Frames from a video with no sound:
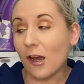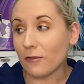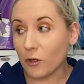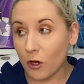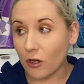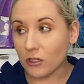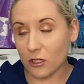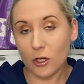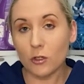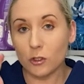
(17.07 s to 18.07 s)
I've
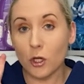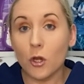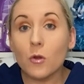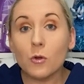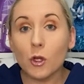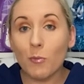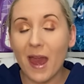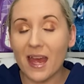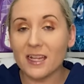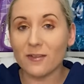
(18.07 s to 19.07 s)
got two new
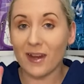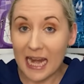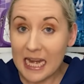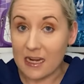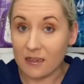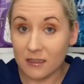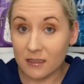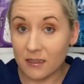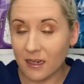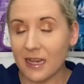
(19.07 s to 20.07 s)
pairs of ears.
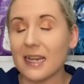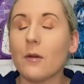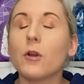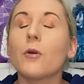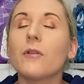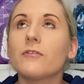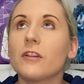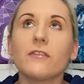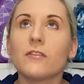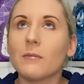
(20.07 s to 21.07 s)
Now I know I've,
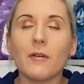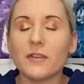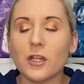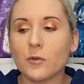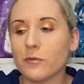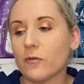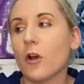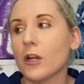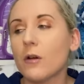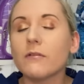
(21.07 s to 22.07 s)
if you've seen my videos before,
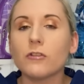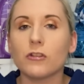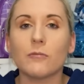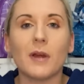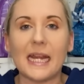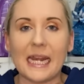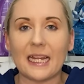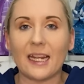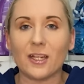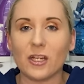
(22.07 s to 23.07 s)
I know I've just done my ear
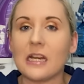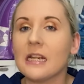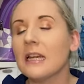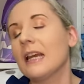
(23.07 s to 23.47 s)
collection.